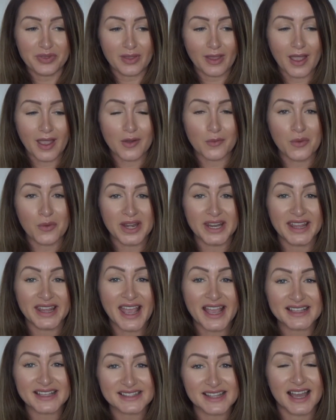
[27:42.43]
and when he
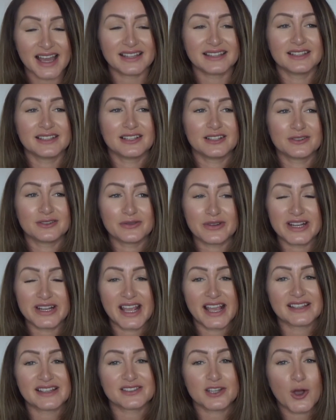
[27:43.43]
gets
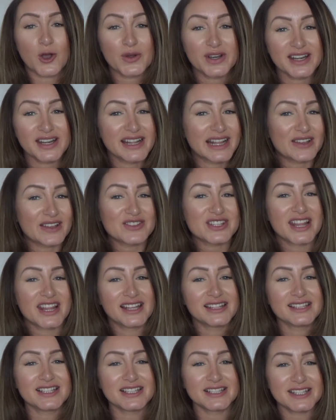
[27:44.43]
going and he gives you
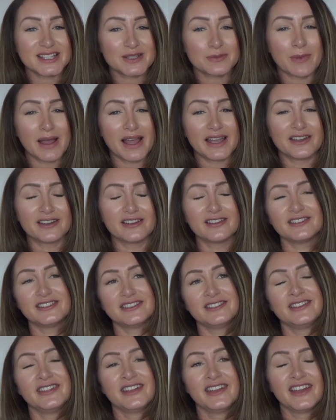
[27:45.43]
that little smile,
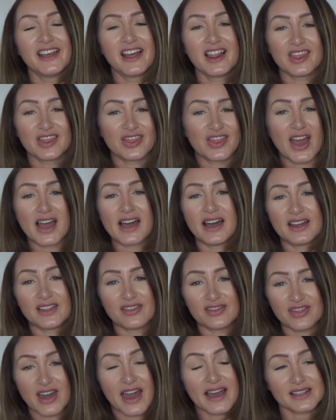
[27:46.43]
and
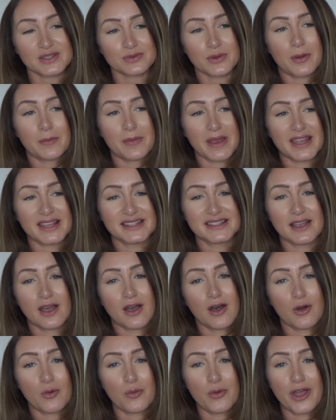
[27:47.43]
that's what makes it
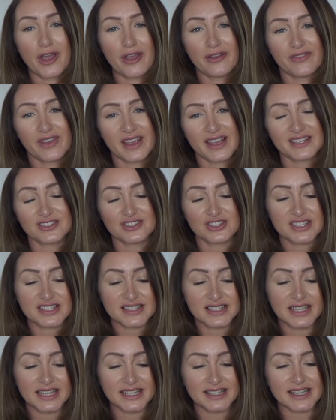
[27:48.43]
all worth it, is just
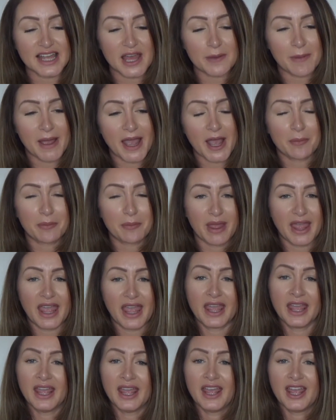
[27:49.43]
seeing them
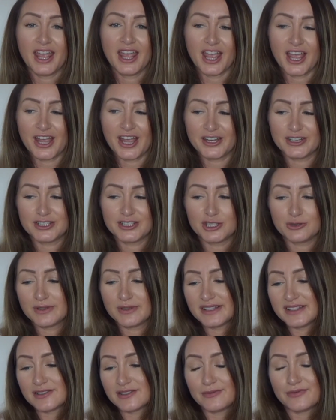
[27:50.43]
happy and
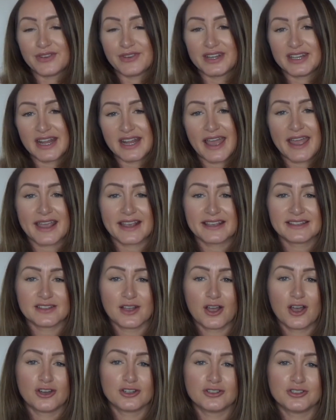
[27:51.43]
doing something nice
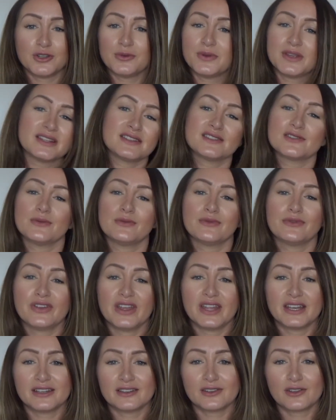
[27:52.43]
or doing
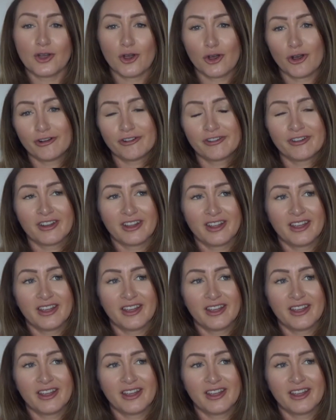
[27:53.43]
something good.